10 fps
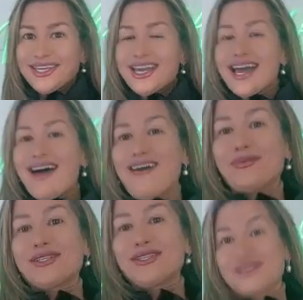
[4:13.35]

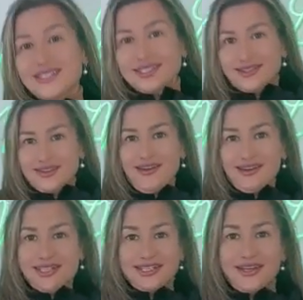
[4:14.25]
absolutely love it and
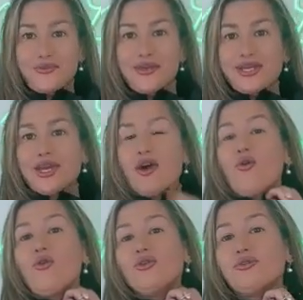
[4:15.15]
I hope that all
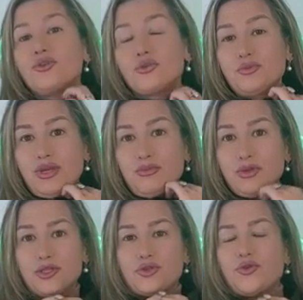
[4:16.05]
of you would be able to